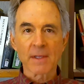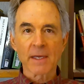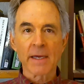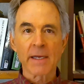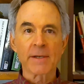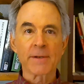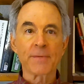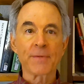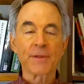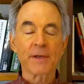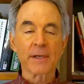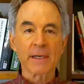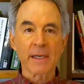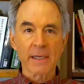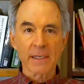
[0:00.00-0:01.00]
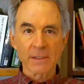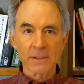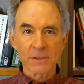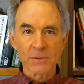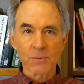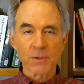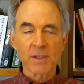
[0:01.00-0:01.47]
and then
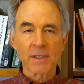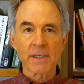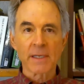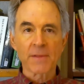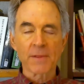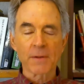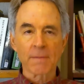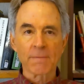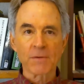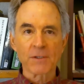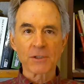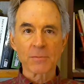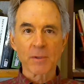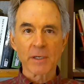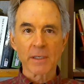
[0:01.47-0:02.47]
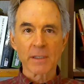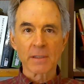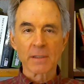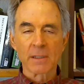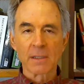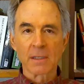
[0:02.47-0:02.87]
ends with the death of Ishmael.